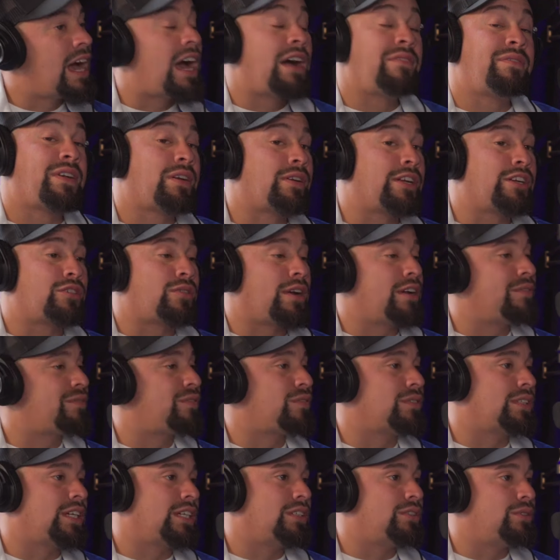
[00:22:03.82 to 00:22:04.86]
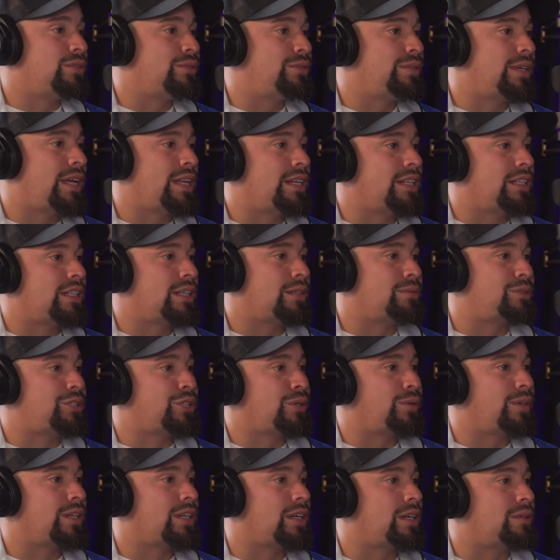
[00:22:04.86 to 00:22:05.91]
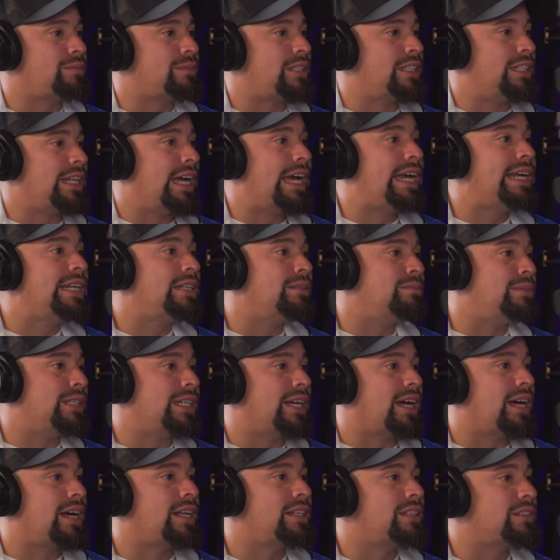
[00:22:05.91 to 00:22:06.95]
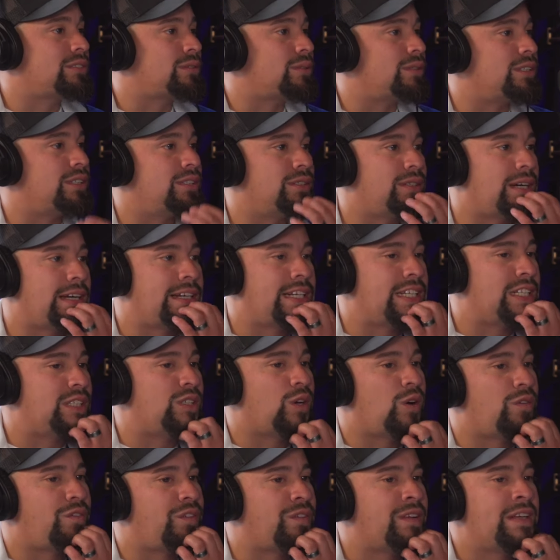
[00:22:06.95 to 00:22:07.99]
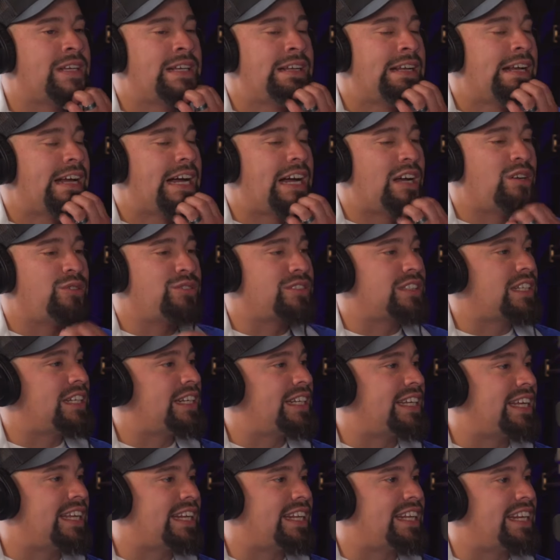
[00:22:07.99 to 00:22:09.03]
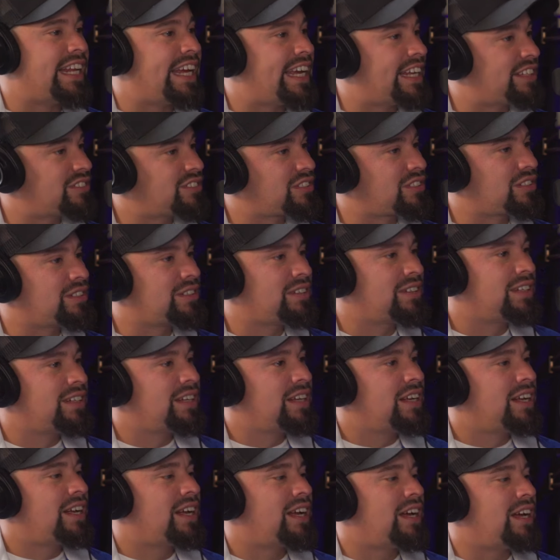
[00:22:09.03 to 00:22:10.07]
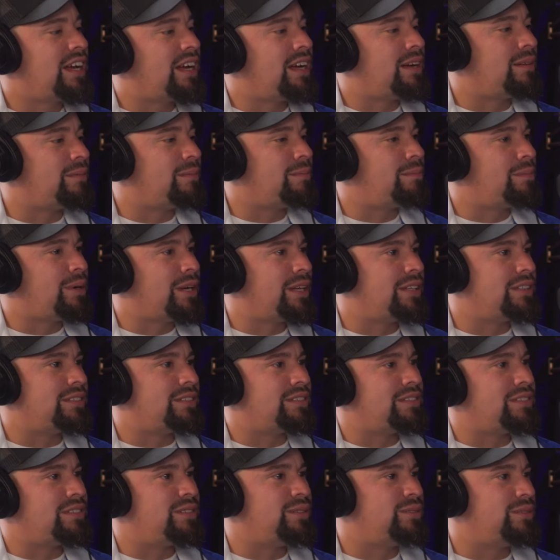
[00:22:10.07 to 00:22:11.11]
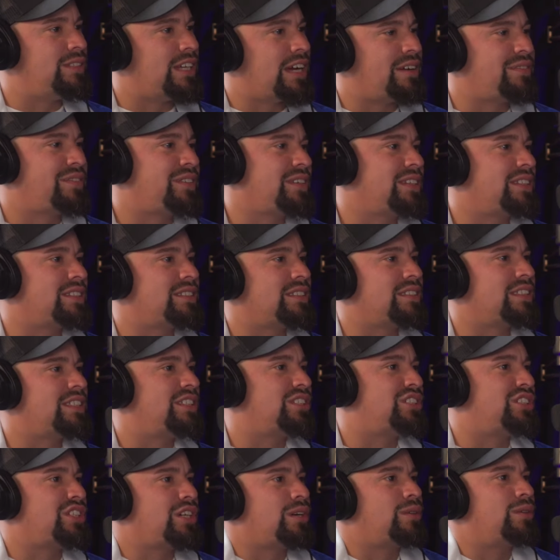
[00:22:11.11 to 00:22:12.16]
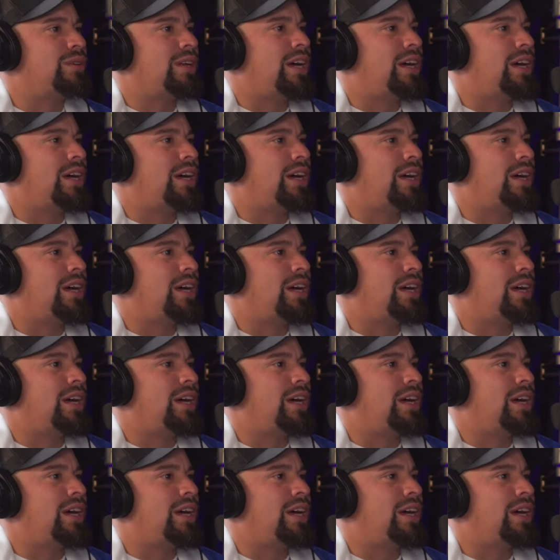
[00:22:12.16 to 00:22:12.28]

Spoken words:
I'm very grateful that you ended up showing up today, to be honest with you. I didn't know if I was going to get an answer, but you definitely showed